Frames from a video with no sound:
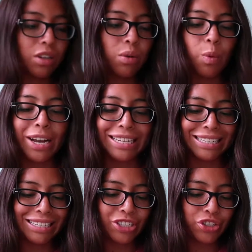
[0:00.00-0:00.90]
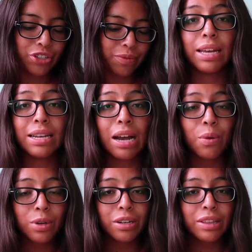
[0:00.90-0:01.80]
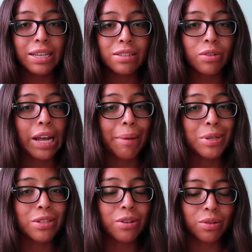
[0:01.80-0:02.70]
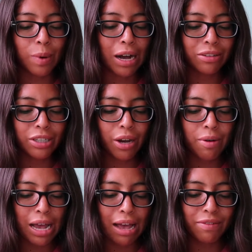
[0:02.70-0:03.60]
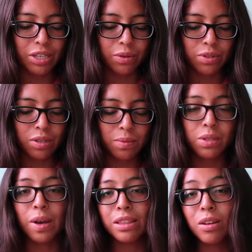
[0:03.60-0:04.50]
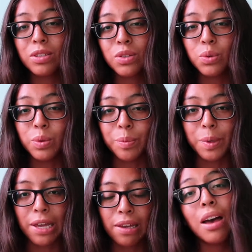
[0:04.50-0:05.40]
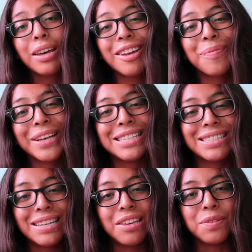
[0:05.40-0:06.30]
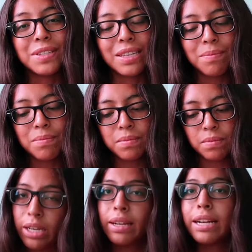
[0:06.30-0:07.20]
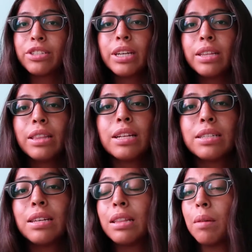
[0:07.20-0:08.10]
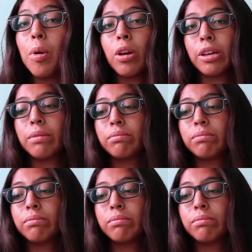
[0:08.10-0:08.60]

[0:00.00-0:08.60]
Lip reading: or white-ish. And I ordered these on Amazon a while ago, and I haven't used them, so I thought school would be a good place to use them. And actually I think that's it in that pocket.